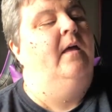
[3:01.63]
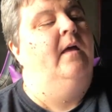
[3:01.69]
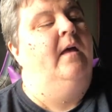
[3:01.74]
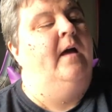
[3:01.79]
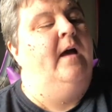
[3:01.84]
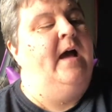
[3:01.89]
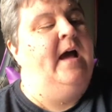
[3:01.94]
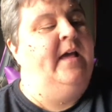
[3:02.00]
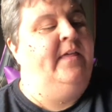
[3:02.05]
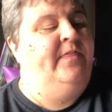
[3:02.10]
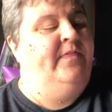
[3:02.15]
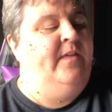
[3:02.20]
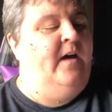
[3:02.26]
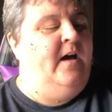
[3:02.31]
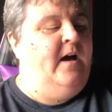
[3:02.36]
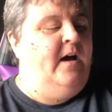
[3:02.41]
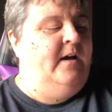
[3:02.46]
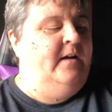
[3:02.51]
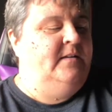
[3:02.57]
I
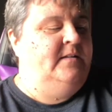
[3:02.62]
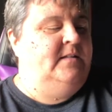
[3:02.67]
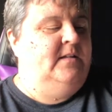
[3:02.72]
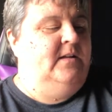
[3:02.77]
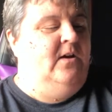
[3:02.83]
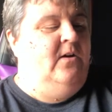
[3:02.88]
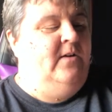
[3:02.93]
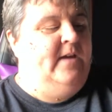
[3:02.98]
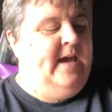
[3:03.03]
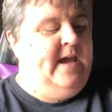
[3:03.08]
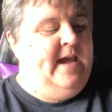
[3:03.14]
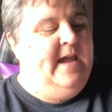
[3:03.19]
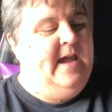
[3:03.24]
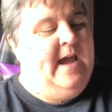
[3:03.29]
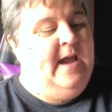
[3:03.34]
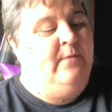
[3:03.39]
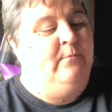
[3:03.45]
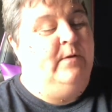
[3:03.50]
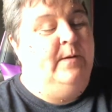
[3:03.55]
thought, okay,
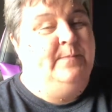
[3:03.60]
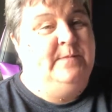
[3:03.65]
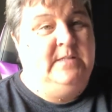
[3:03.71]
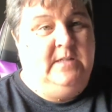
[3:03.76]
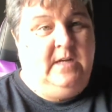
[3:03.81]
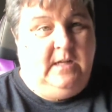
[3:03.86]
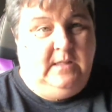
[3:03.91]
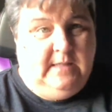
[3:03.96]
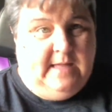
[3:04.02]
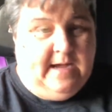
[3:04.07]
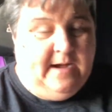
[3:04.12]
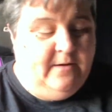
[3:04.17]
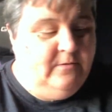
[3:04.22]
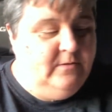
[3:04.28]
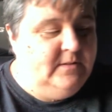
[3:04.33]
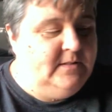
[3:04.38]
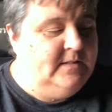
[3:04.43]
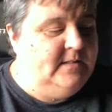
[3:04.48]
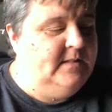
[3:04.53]
I ripped it all
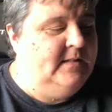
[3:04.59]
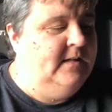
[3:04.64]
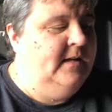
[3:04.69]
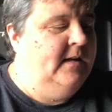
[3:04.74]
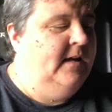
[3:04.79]
out